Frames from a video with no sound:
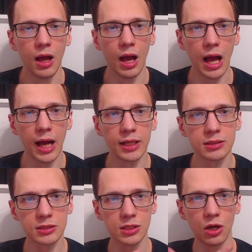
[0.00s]

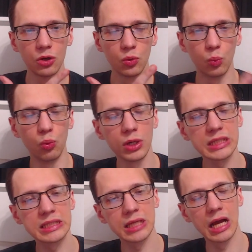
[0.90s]
And
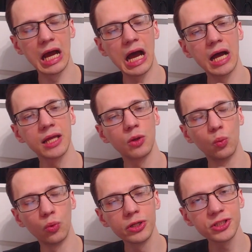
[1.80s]
what I
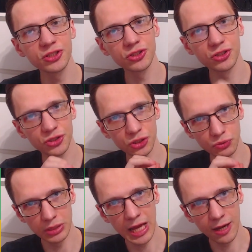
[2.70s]
wanted to do
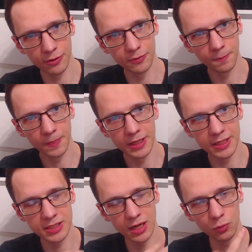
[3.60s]
now is
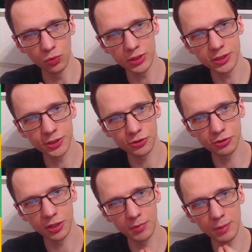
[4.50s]
that I wanted to
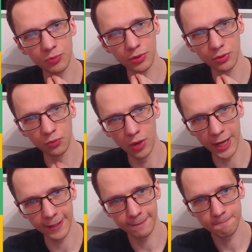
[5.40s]
come up with a
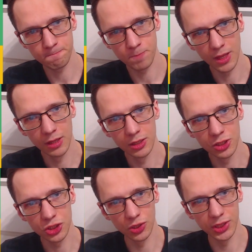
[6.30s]
way
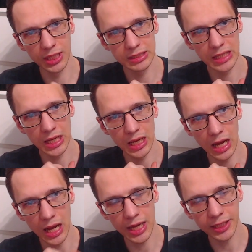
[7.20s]
so that
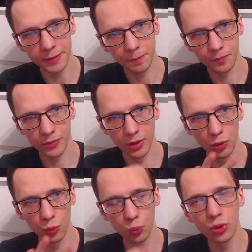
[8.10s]
I
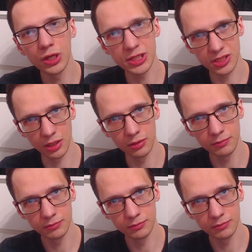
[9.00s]
worsen